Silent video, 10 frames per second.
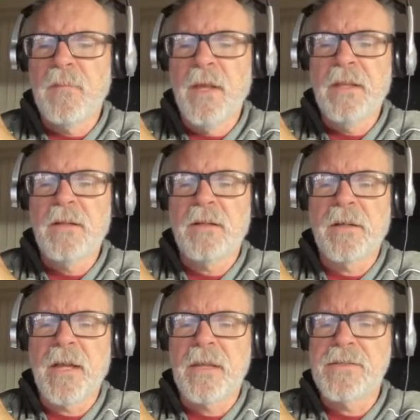Hey, look, I
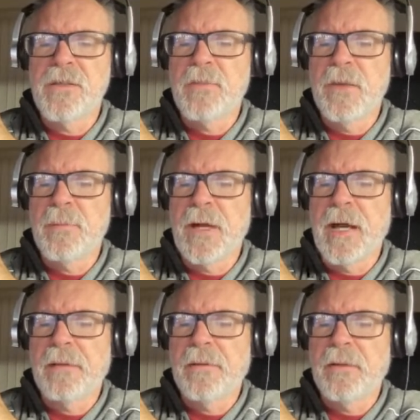got a Soviet
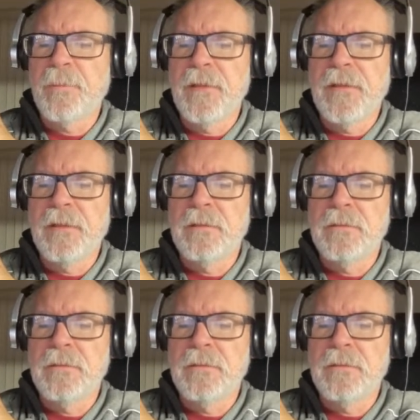bot. Look at me.